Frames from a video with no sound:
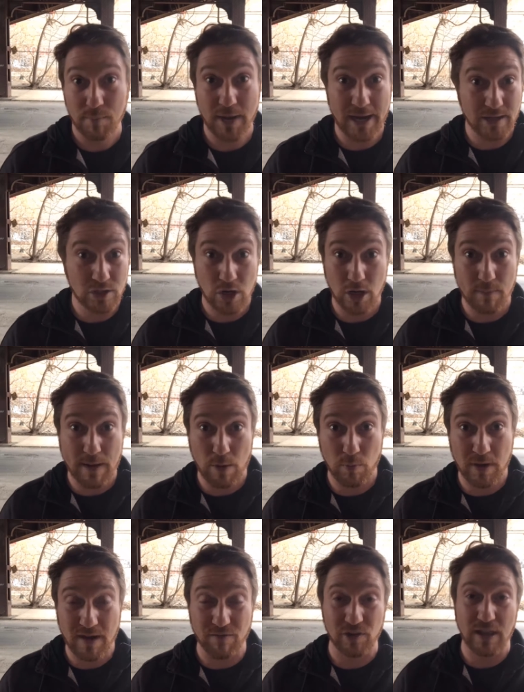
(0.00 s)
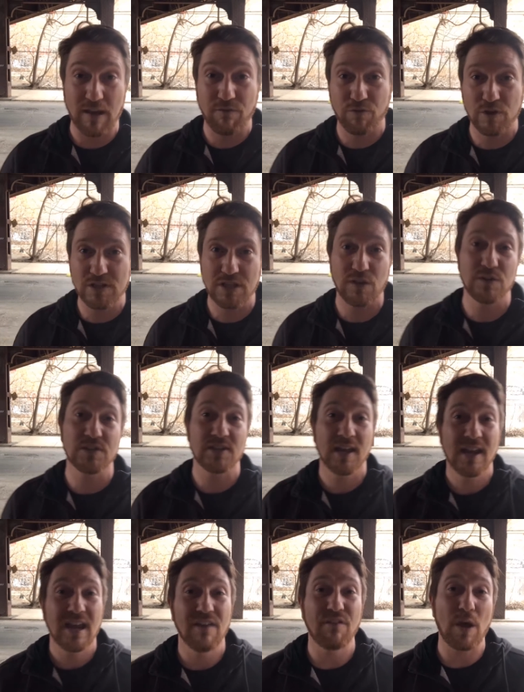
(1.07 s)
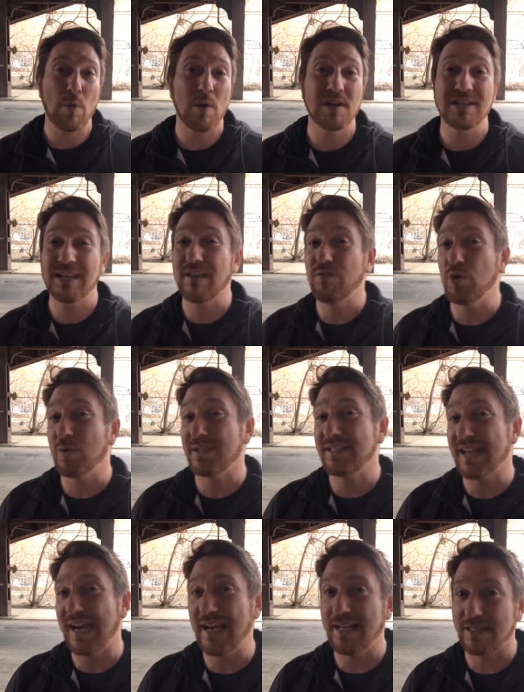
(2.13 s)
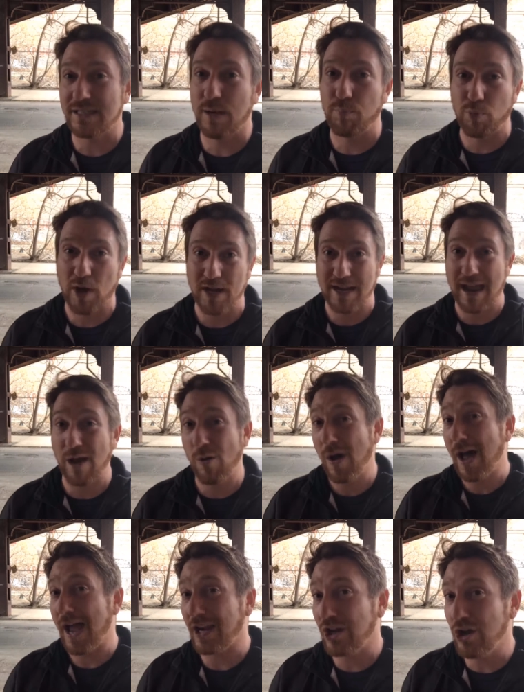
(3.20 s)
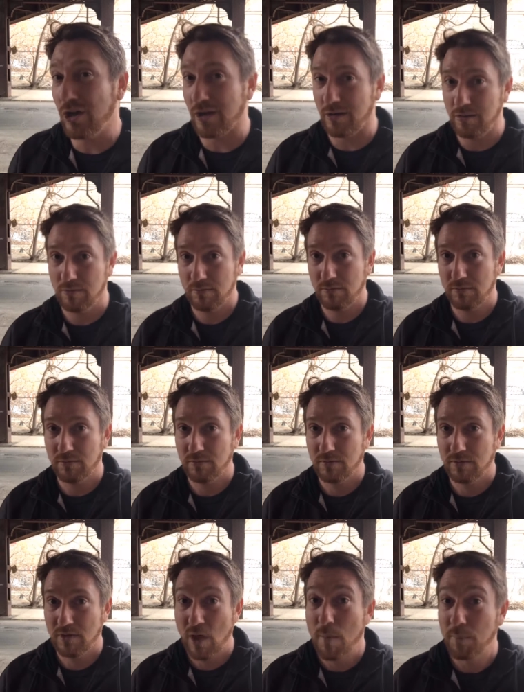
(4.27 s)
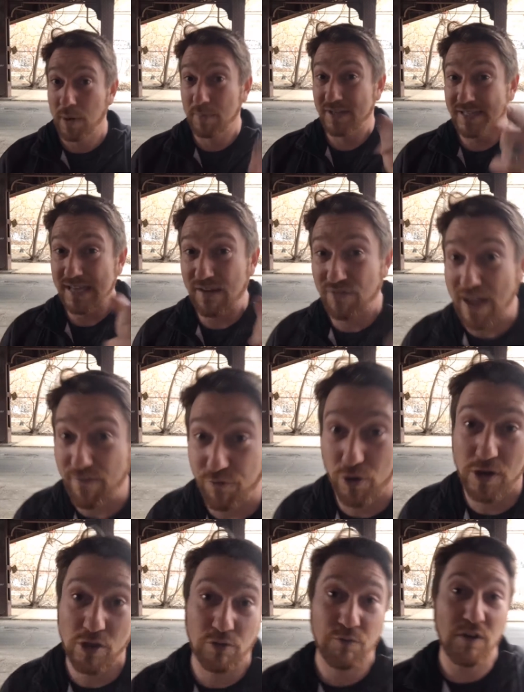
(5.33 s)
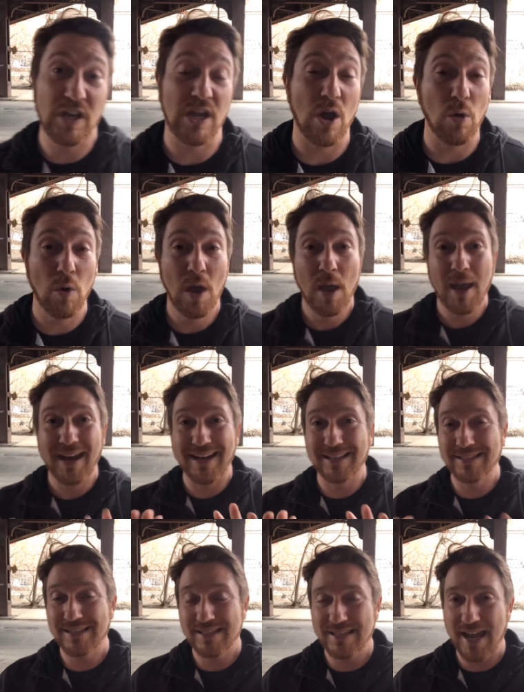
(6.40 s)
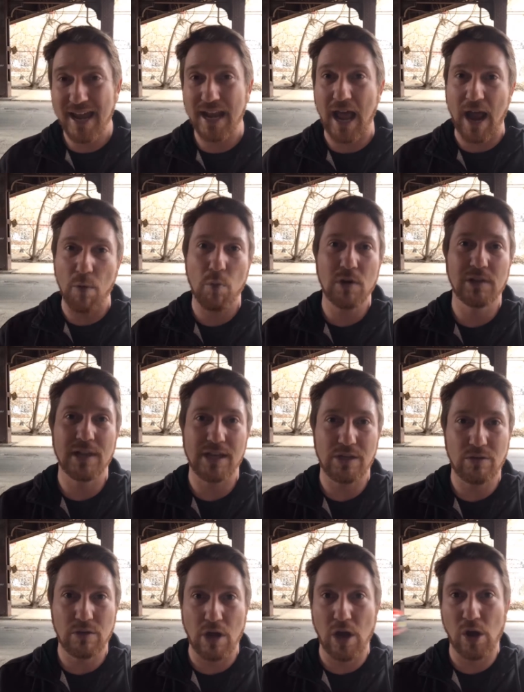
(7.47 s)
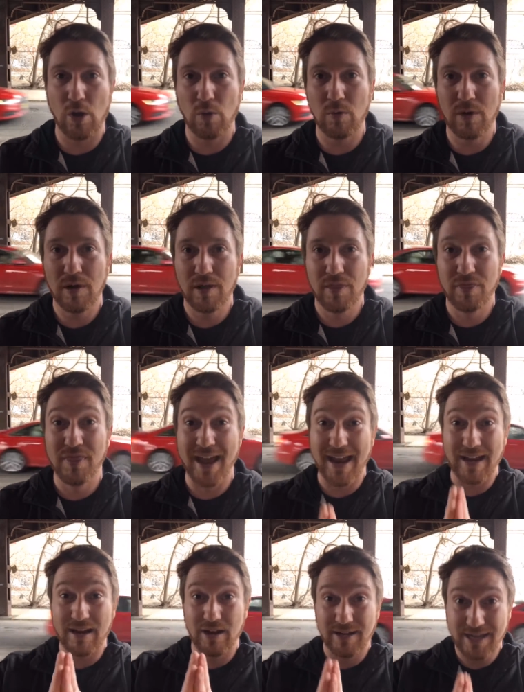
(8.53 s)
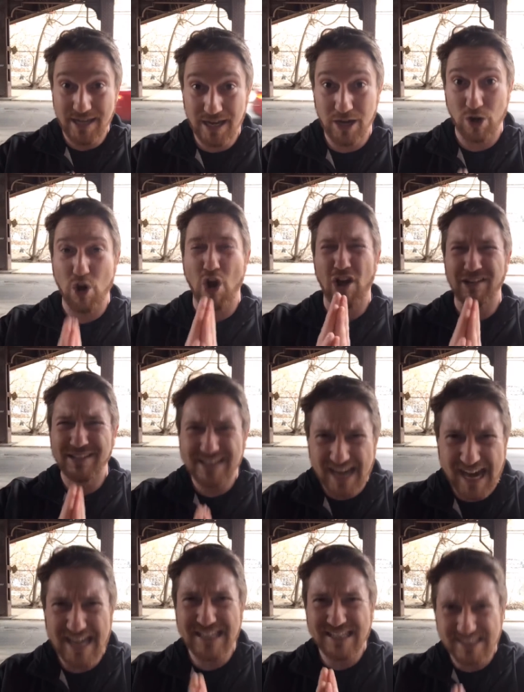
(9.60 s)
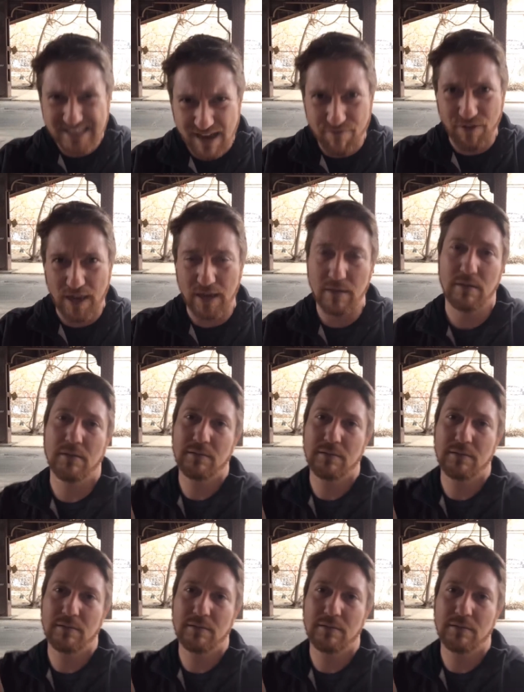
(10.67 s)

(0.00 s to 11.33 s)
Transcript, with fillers: but I can talk about whatever. Like, for instance, if I wanted to give you a dating tip right now, I could, but I'm gonna save that for another video. Instead, I wanna let you know that here on day seven,